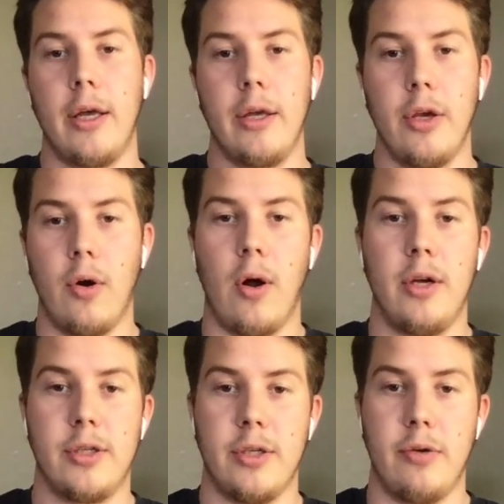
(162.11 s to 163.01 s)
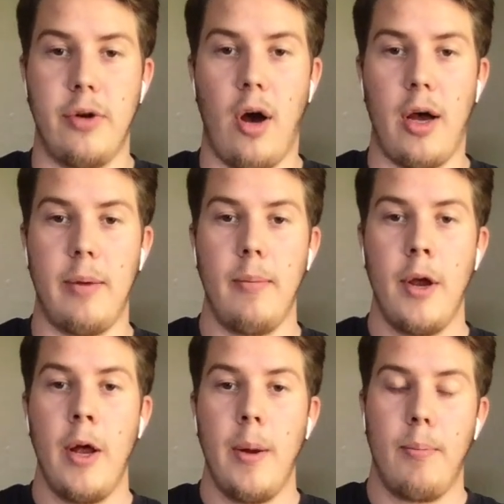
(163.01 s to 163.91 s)
you're also not
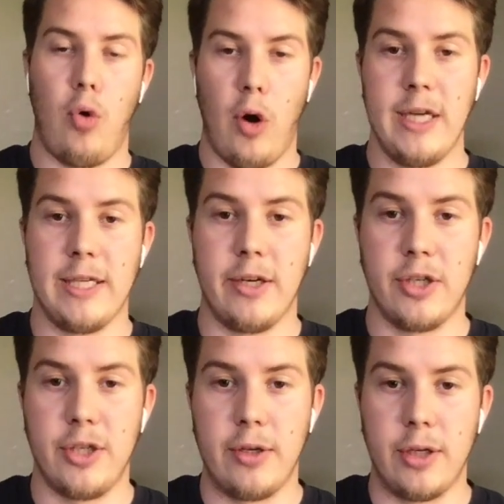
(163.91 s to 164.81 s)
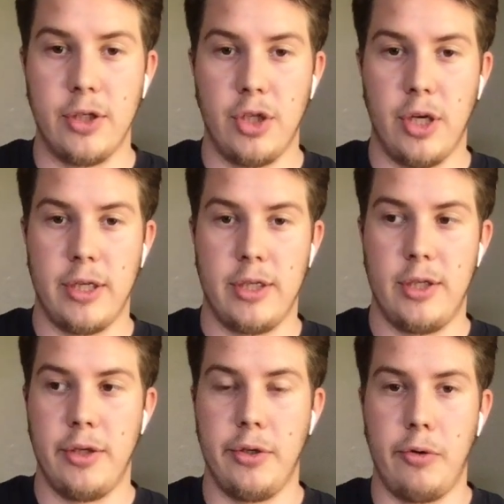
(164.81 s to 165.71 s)
praising your student just
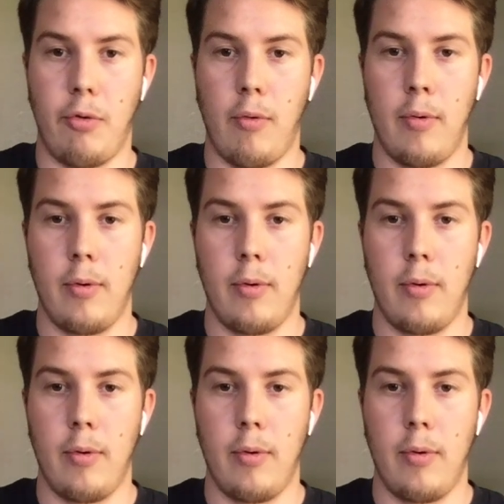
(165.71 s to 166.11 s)
to